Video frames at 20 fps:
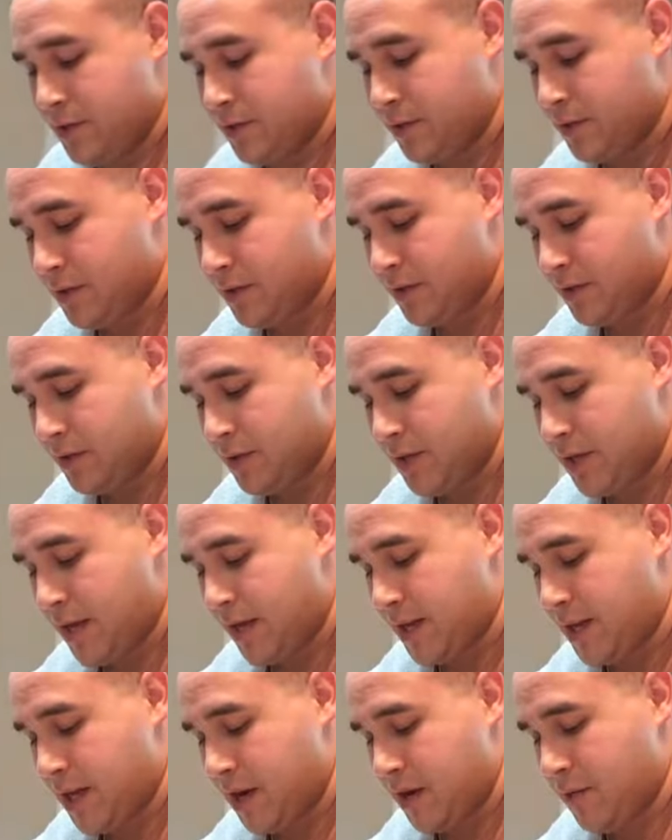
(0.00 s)
So
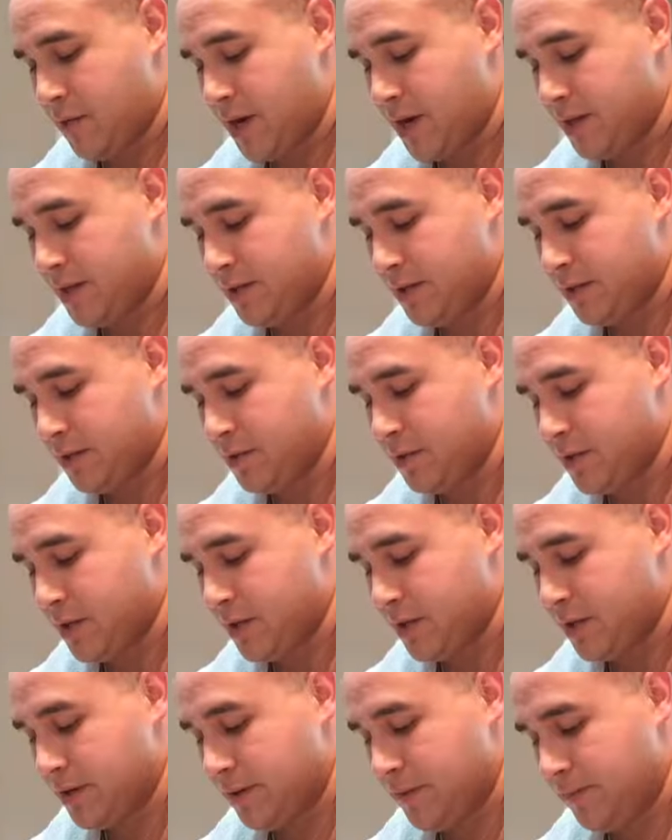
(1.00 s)
I can't wait
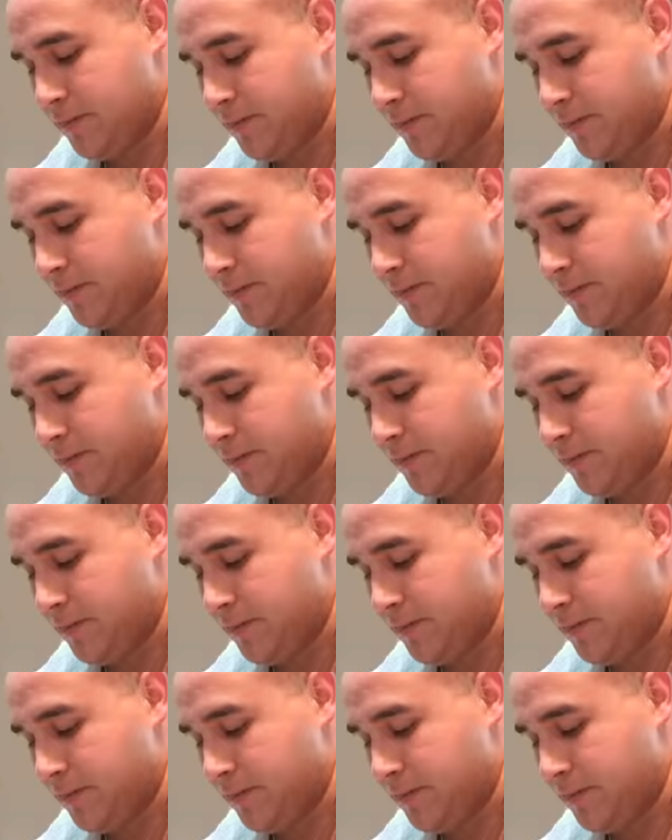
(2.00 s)
to